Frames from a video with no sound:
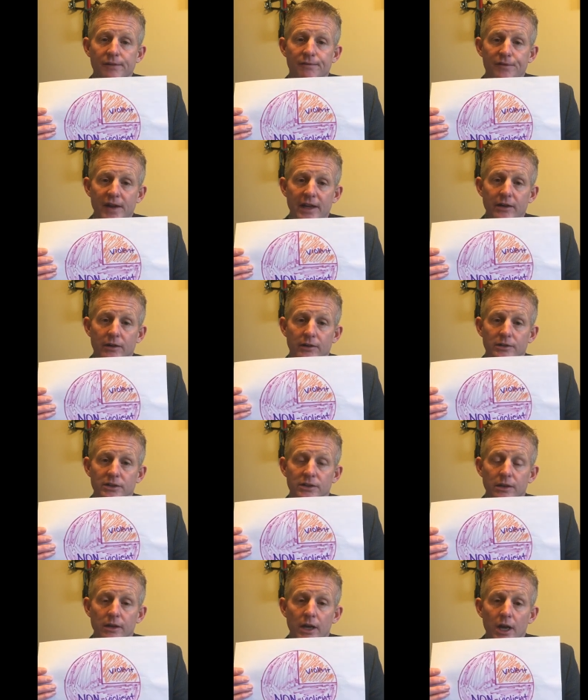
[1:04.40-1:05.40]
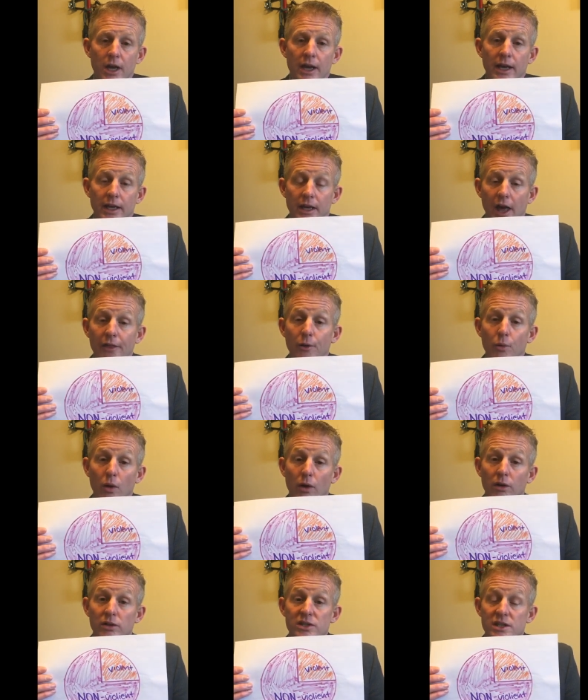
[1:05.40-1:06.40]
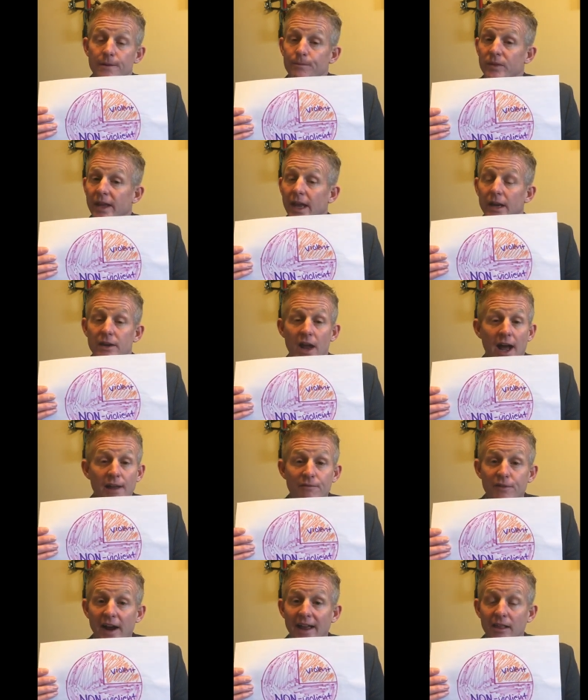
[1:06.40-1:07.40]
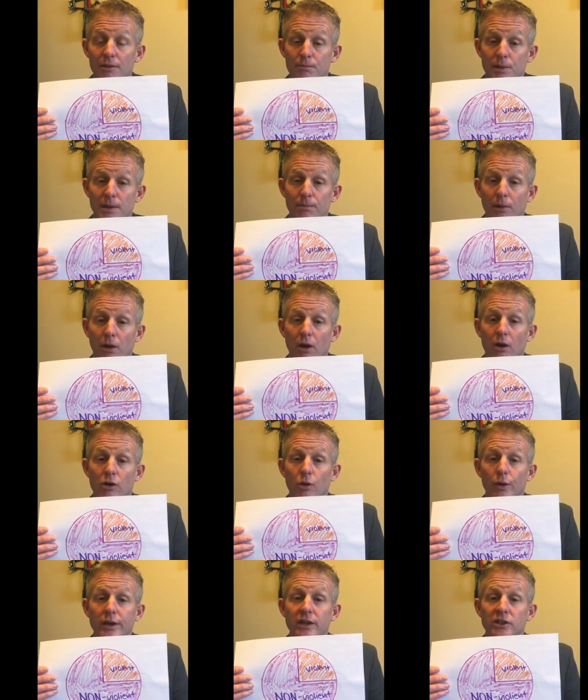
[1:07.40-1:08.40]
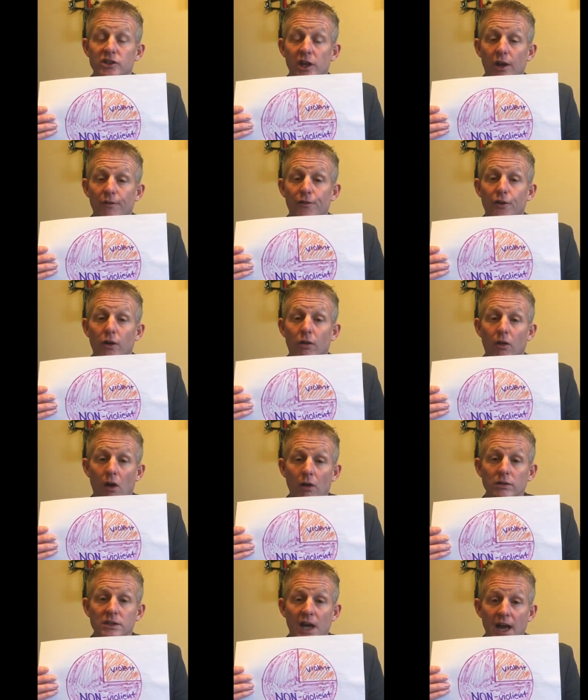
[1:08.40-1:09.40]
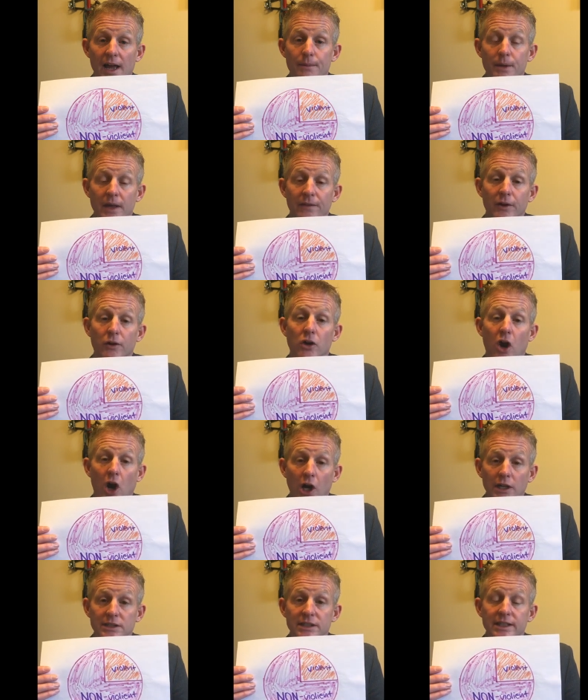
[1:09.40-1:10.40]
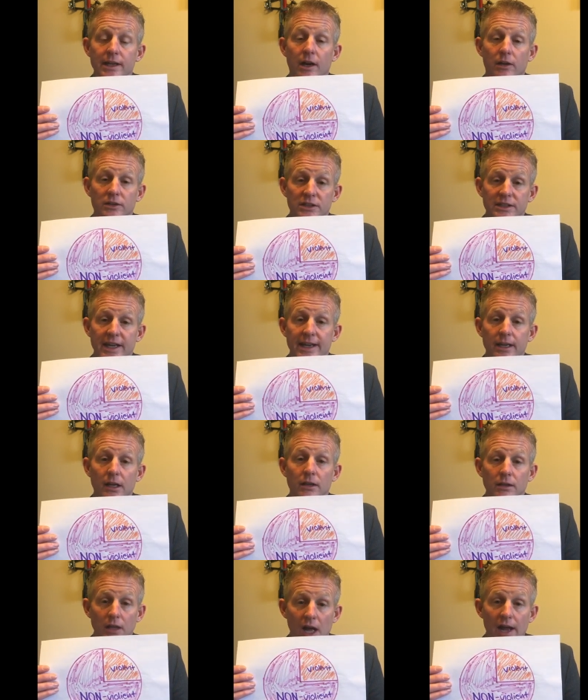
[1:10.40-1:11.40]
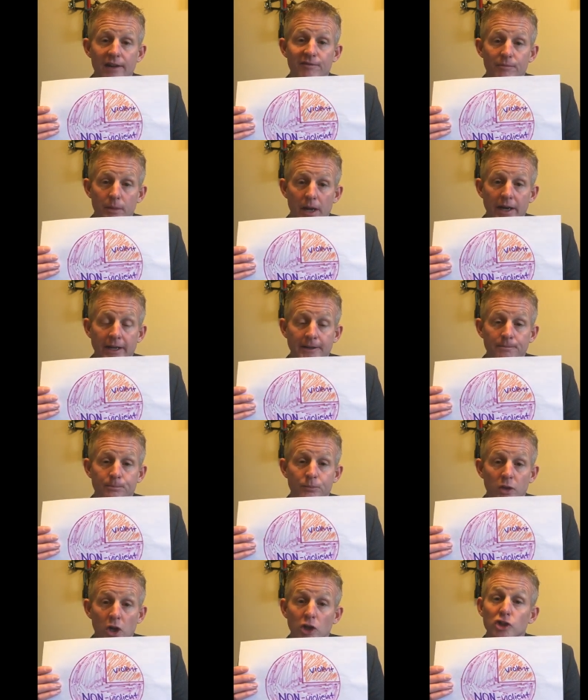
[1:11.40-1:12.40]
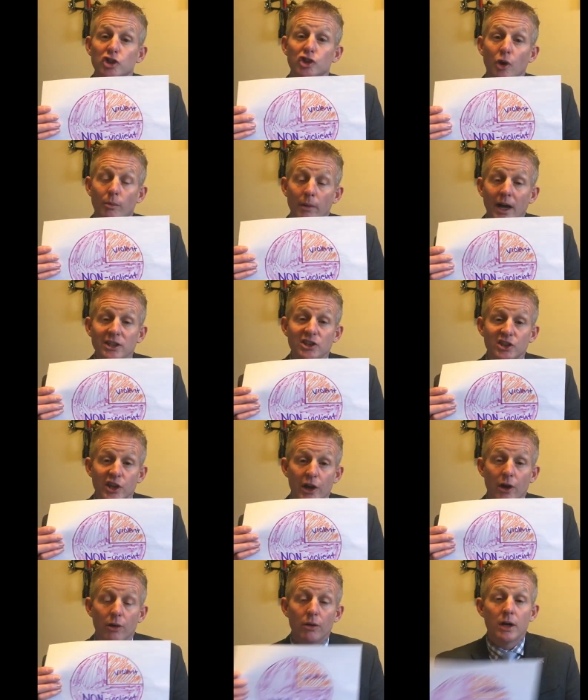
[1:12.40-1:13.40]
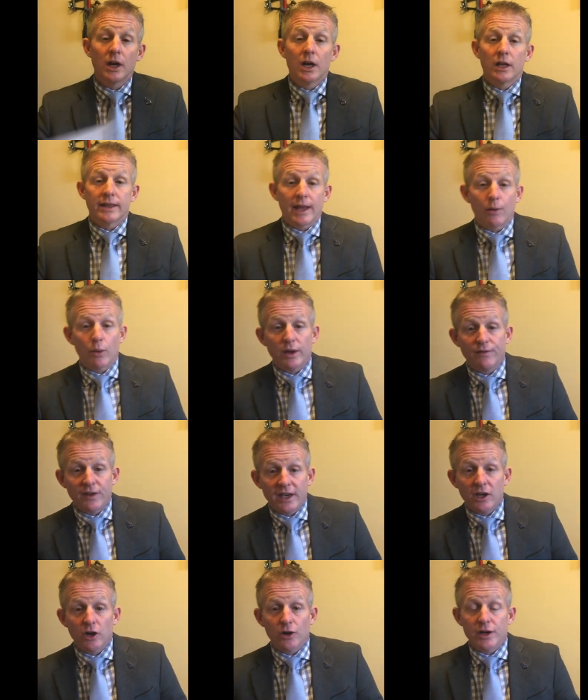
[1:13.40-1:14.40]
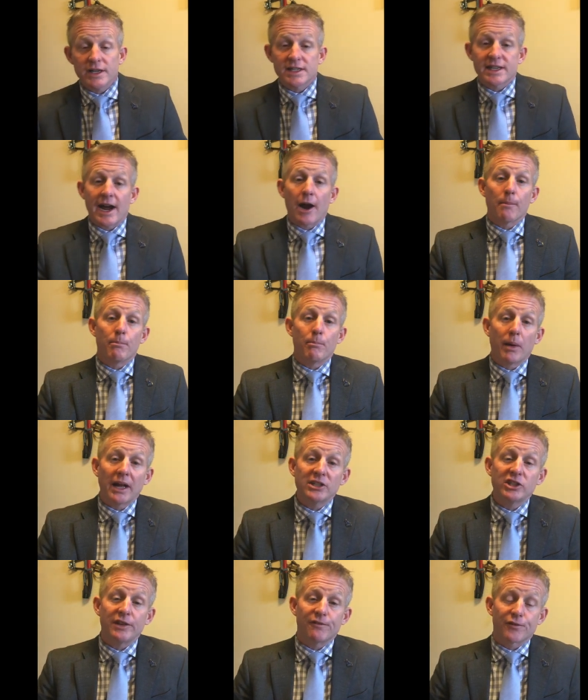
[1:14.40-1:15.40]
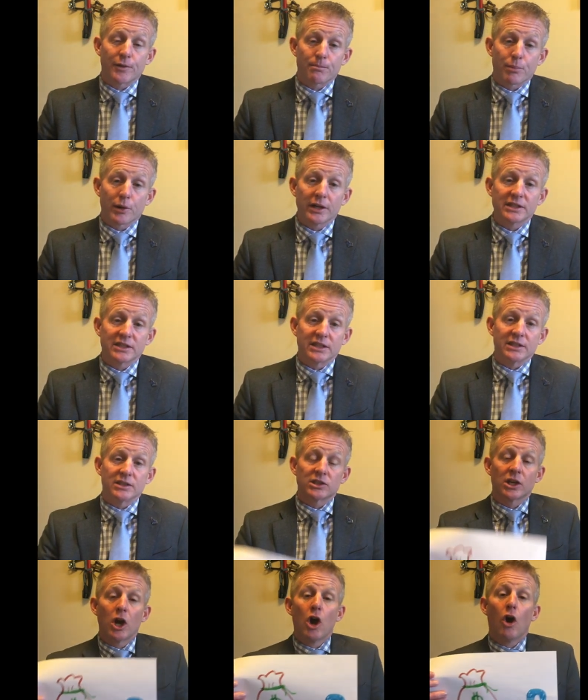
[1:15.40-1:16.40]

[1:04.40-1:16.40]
offenders. In other words, nonviolent people are going to jail for a long time, and they're costing our state a lot of money. So much, though, that we've increased our budget for prisons